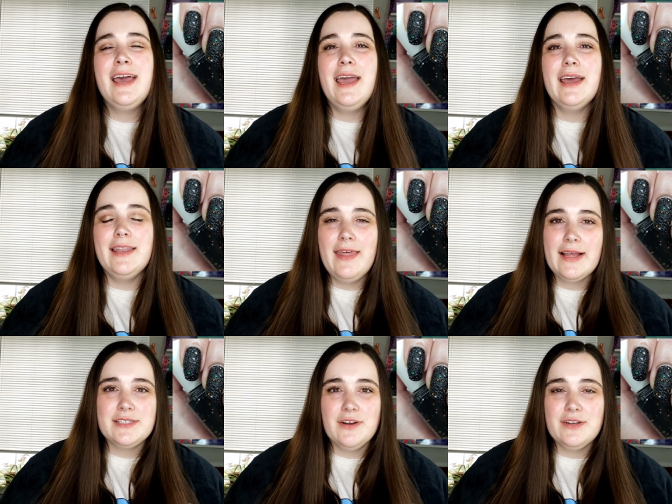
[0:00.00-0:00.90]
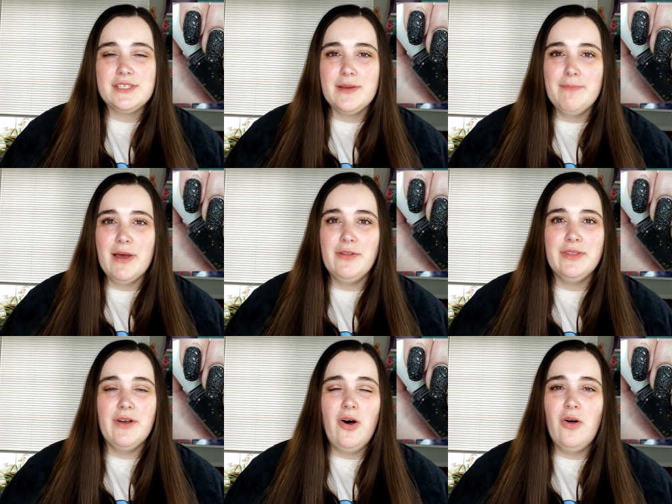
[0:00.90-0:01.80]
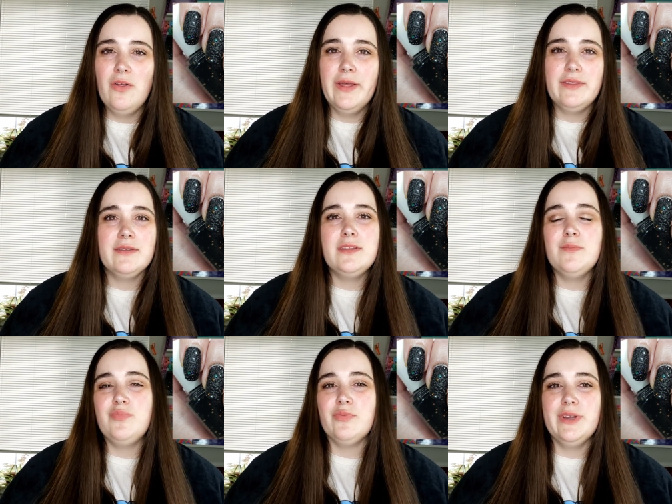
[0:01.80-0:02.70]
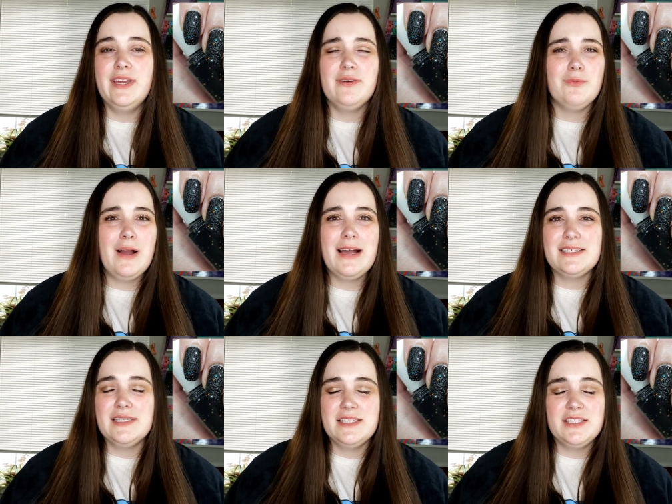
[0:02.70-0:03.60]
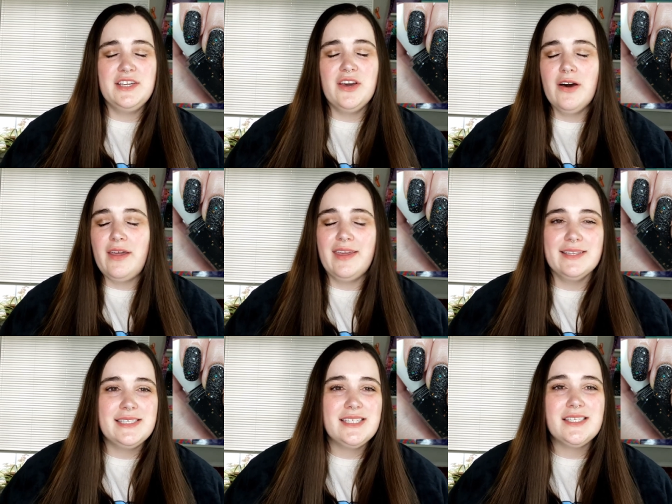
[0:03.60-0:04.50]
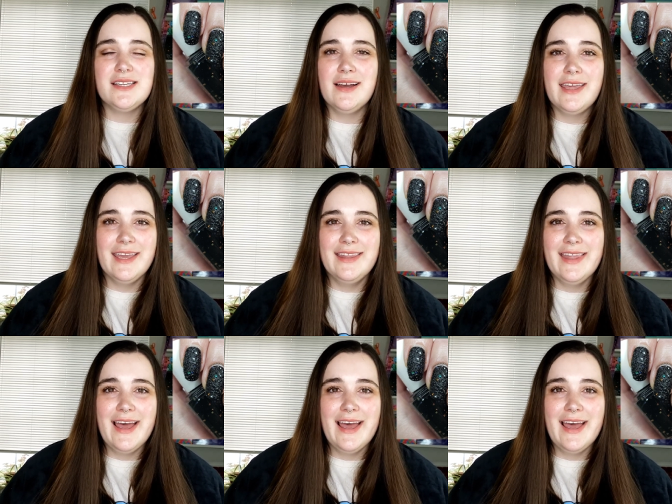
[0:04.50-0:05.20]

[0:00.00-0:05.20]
and that starts to melt and all like the debris and rocks and gunk gets stuck in